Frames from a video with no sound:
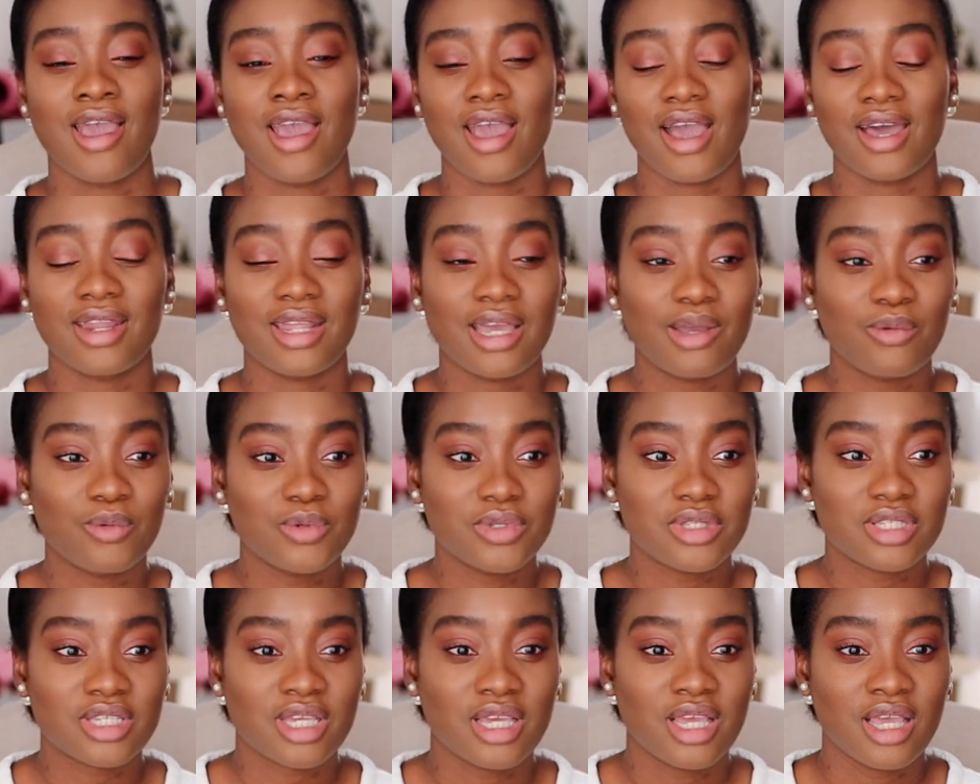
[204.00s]
and I
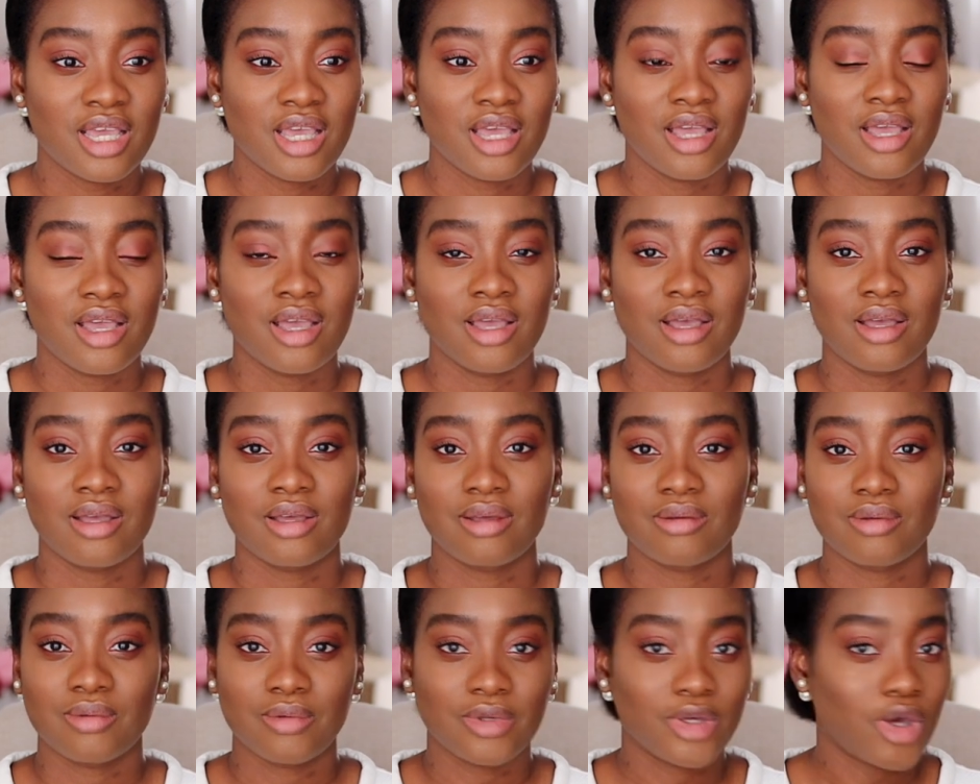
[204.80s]
would
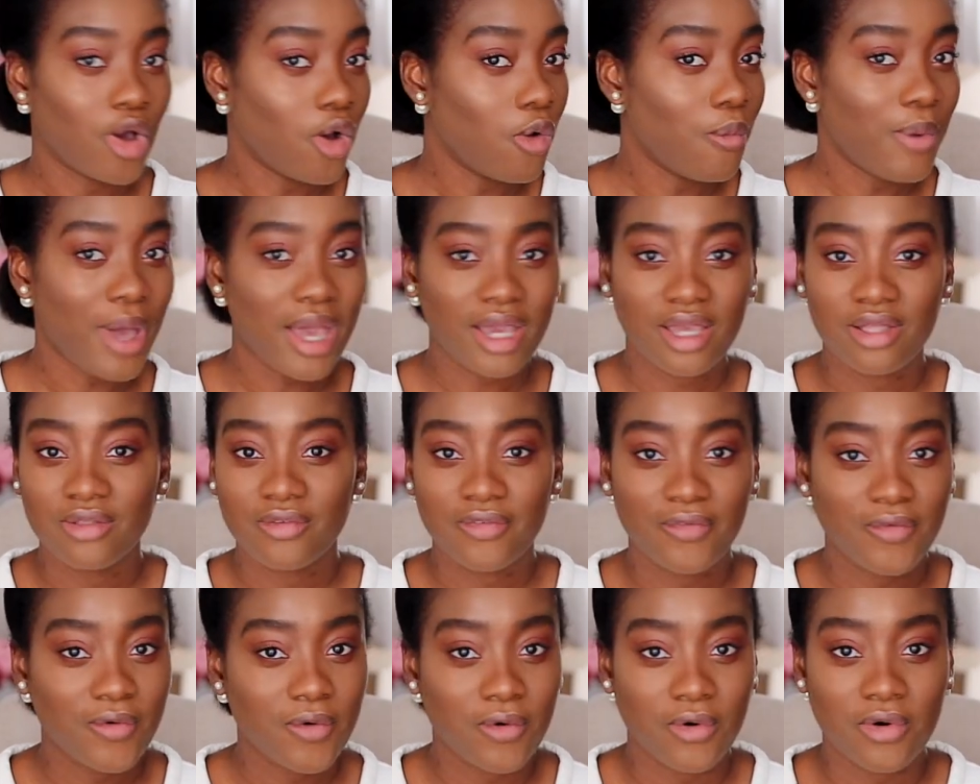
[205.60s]
go back and
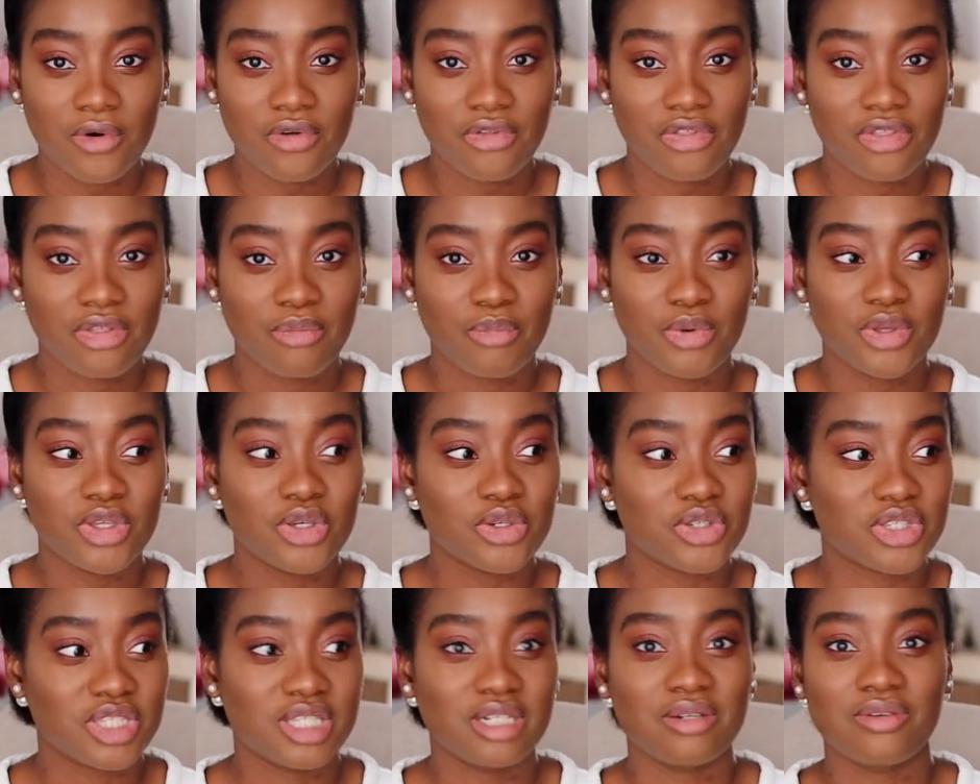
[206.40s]
forth, but
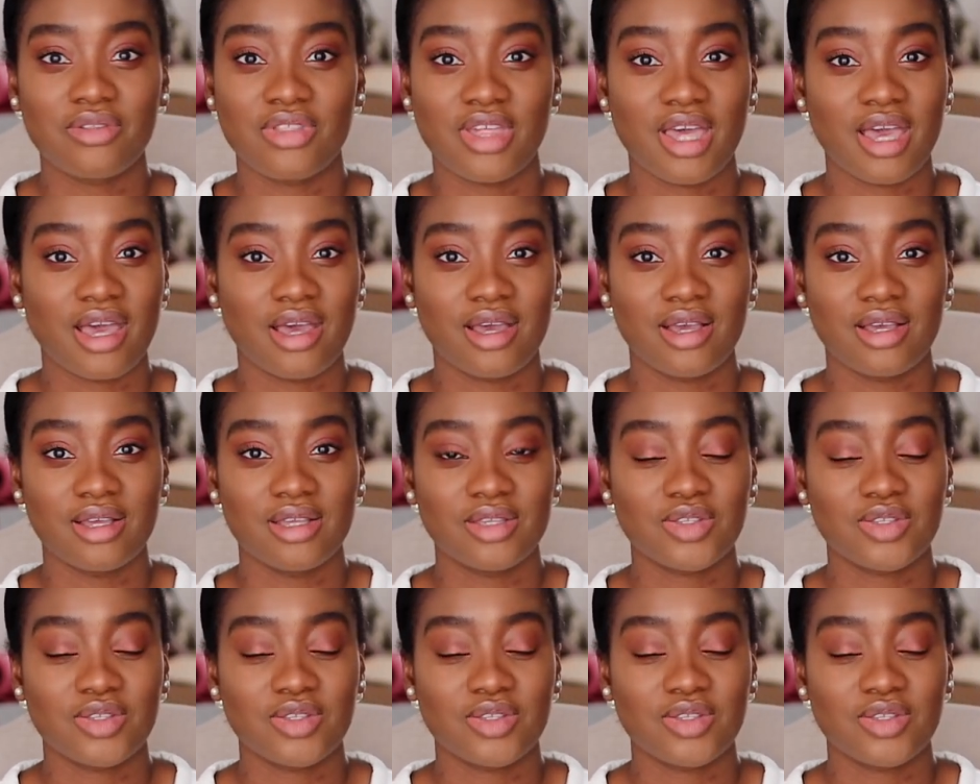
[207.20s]
you're still there.